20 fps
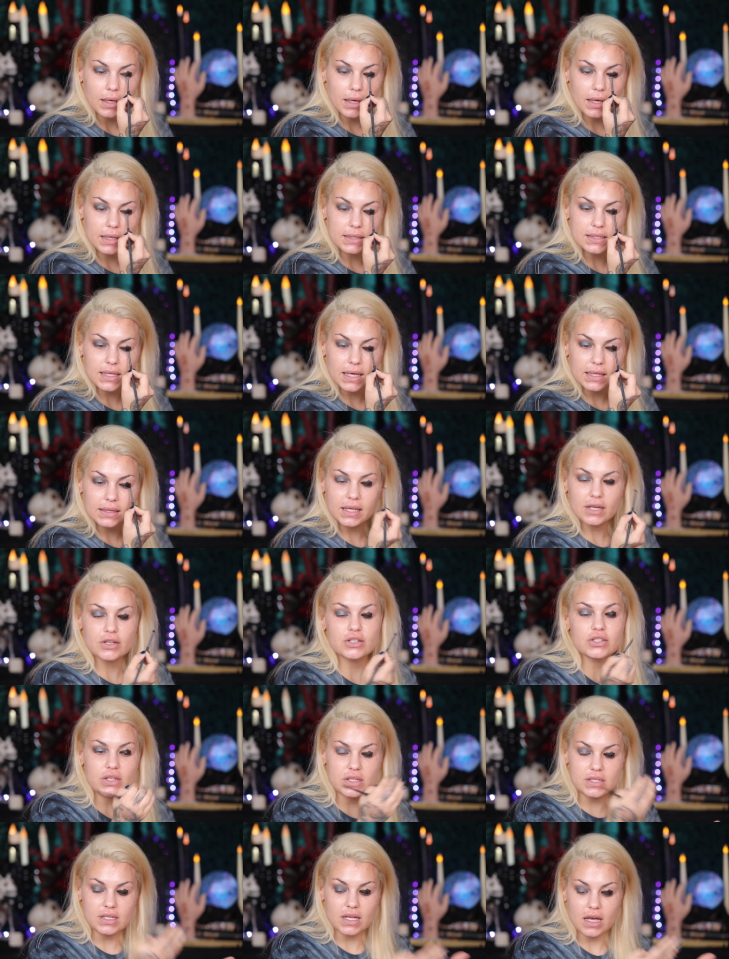it's like there's
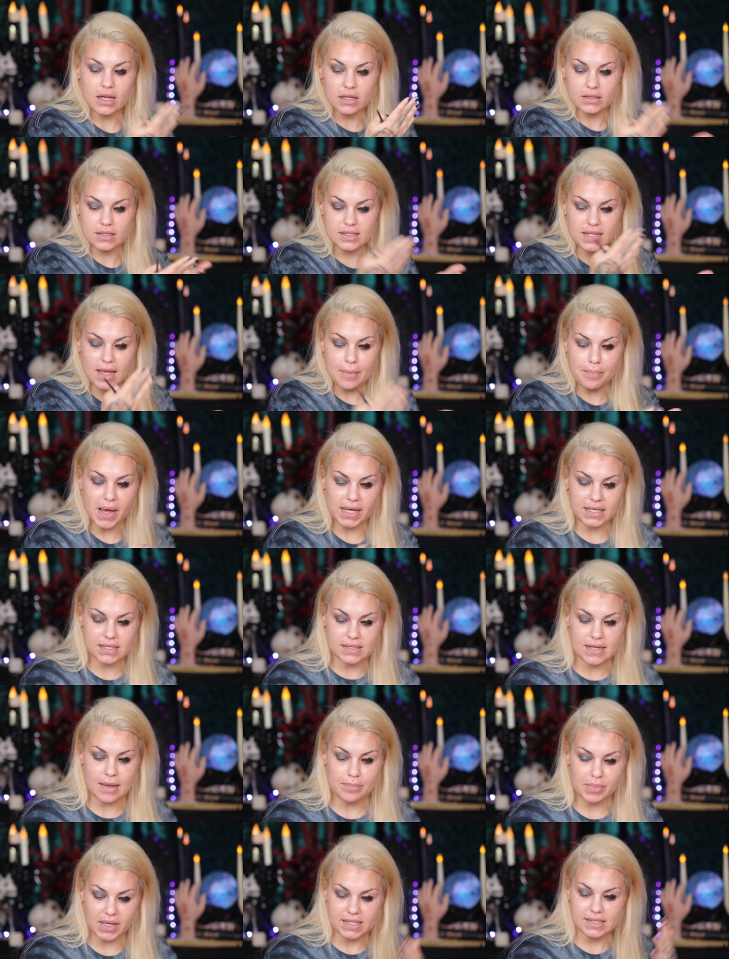just a step by
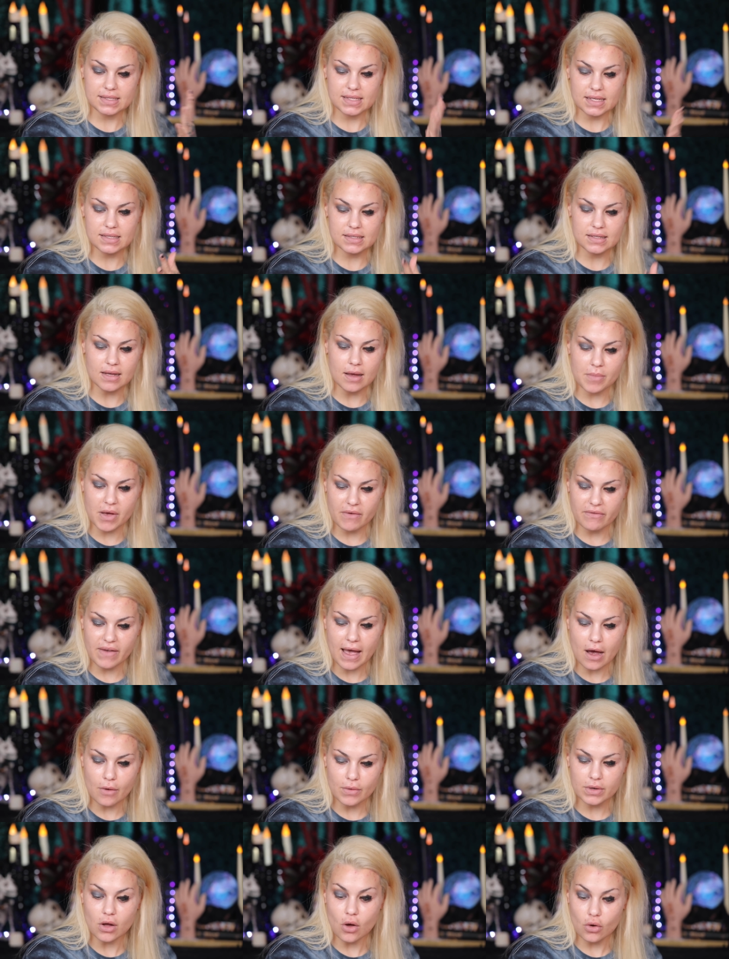step like system of
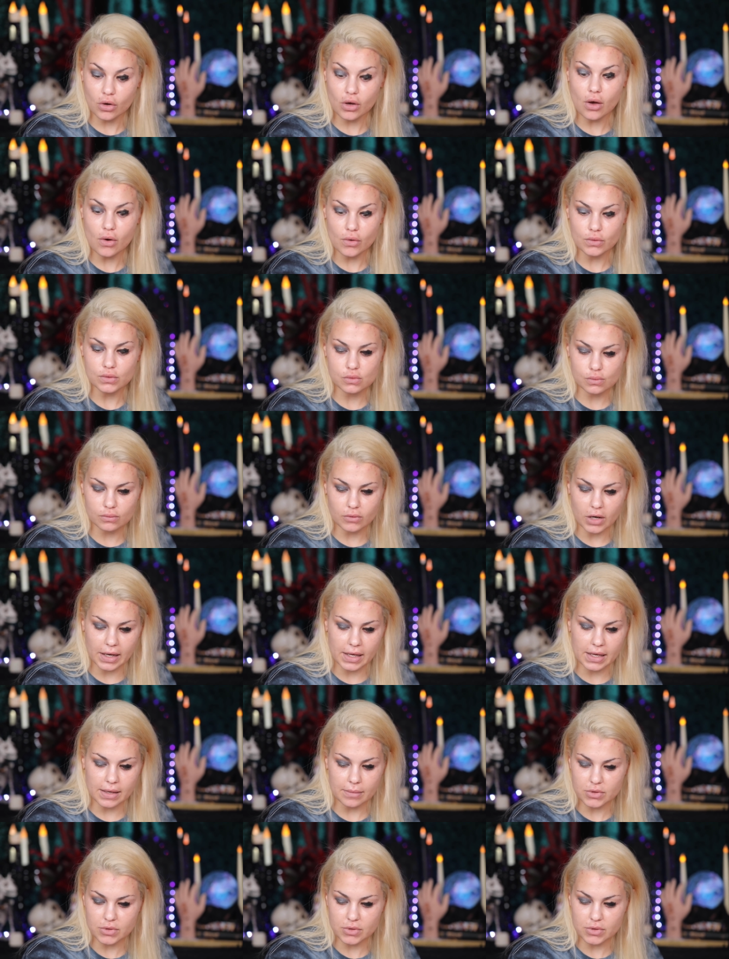how it all goes, right?